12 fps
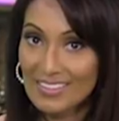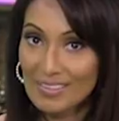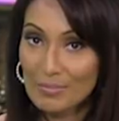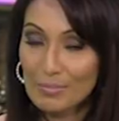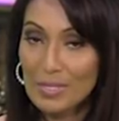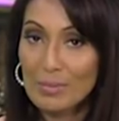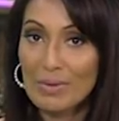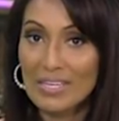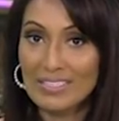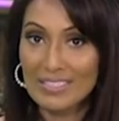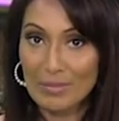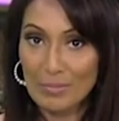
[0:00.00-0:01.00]

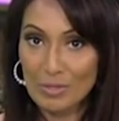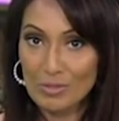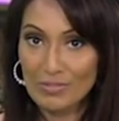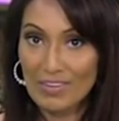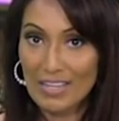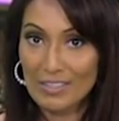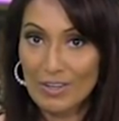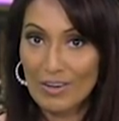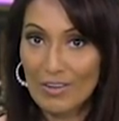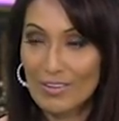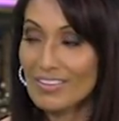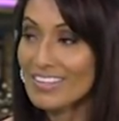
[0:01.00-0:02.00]
minimize the amount of
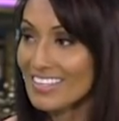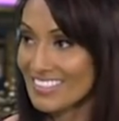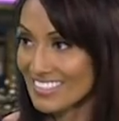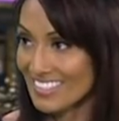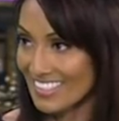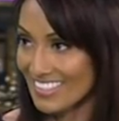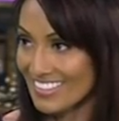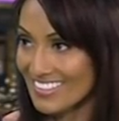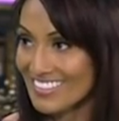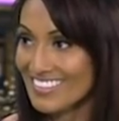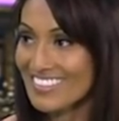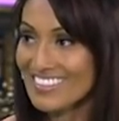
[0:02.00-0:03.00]
alcohol intake.
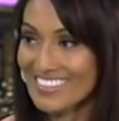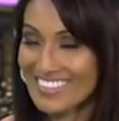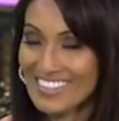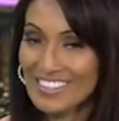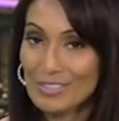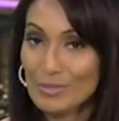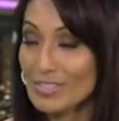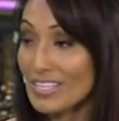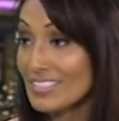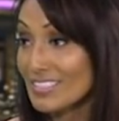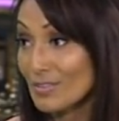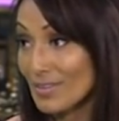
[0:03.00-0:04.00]
So
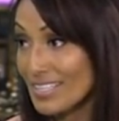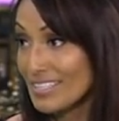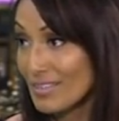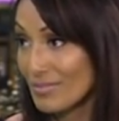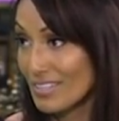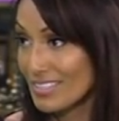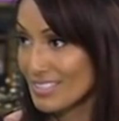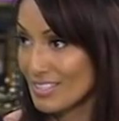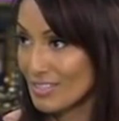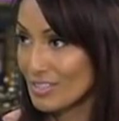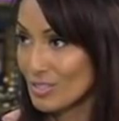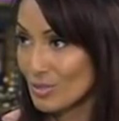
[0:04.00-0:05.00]
that's great advice,
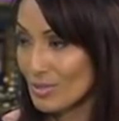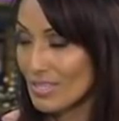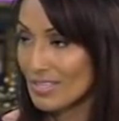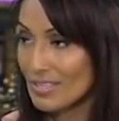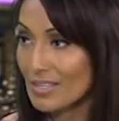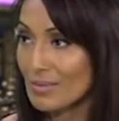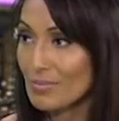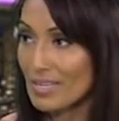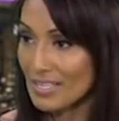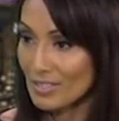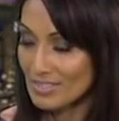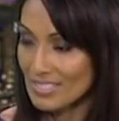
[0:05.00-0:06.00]
Dr. Chockalingam.
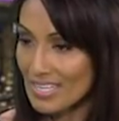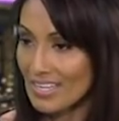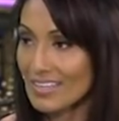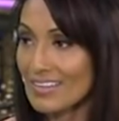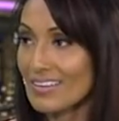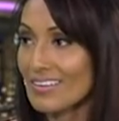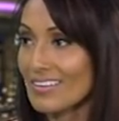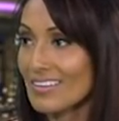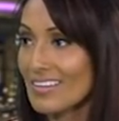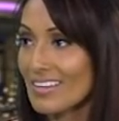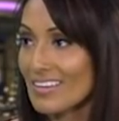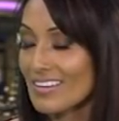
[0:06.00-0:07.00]
Like you said,
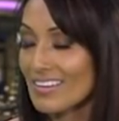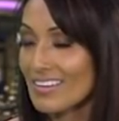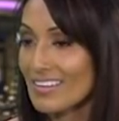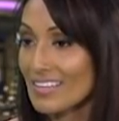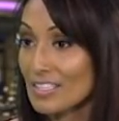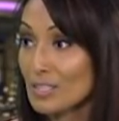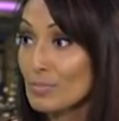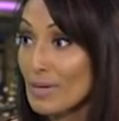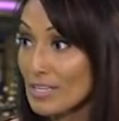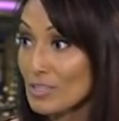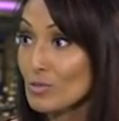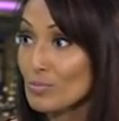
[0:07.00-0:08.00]
it's
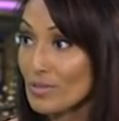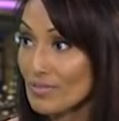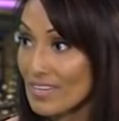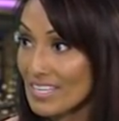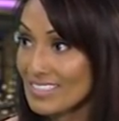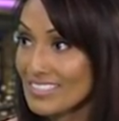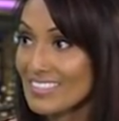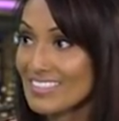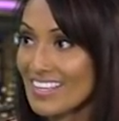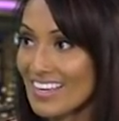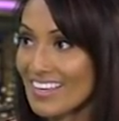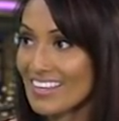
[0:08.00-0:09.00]
better to prevent
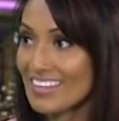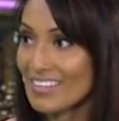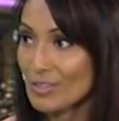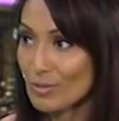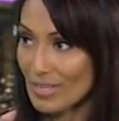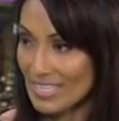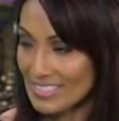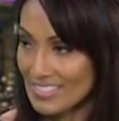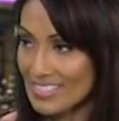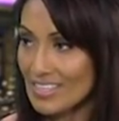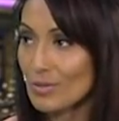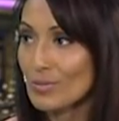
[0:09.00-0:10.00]
than get
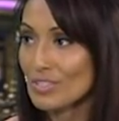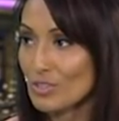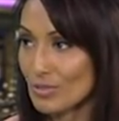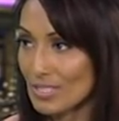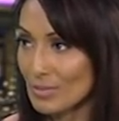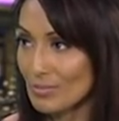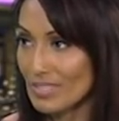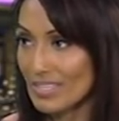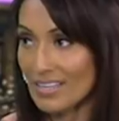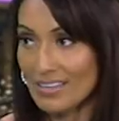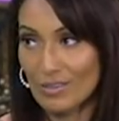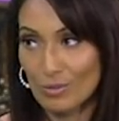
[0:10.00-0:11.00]
stuck with treatment
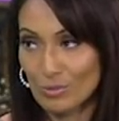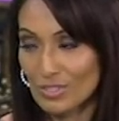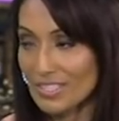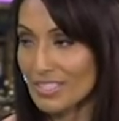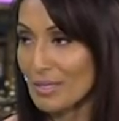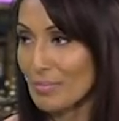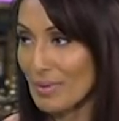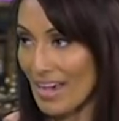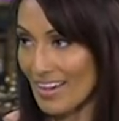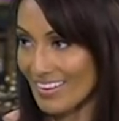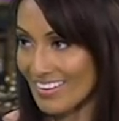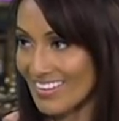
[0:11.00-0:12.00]
and no turning
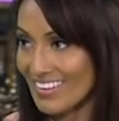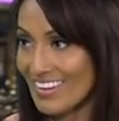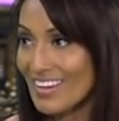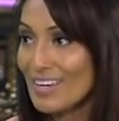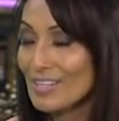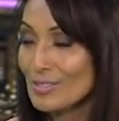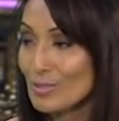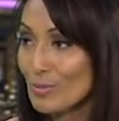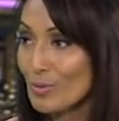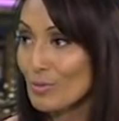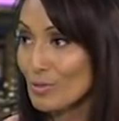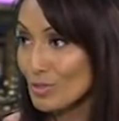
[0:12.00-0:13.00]
back. So
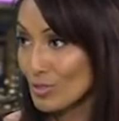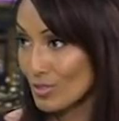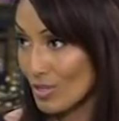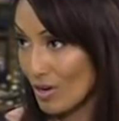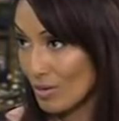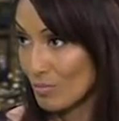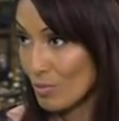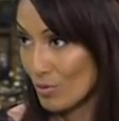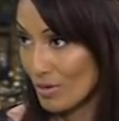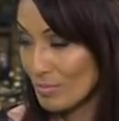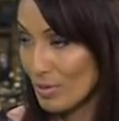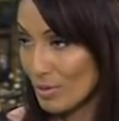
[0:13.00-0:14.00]
we want to talk
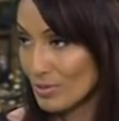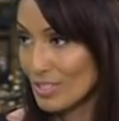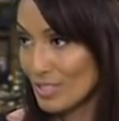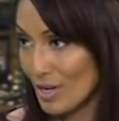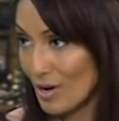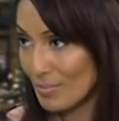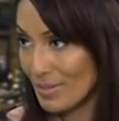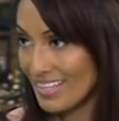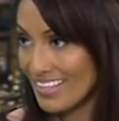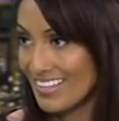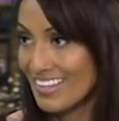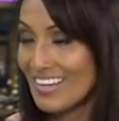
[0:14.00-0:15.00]
more about the
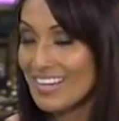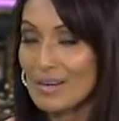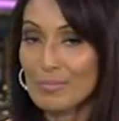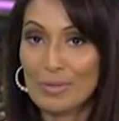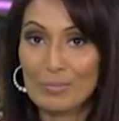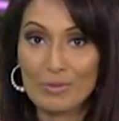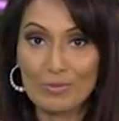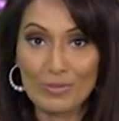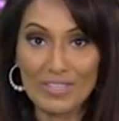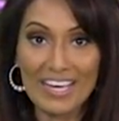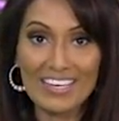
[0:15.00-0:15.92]
topic, but before that,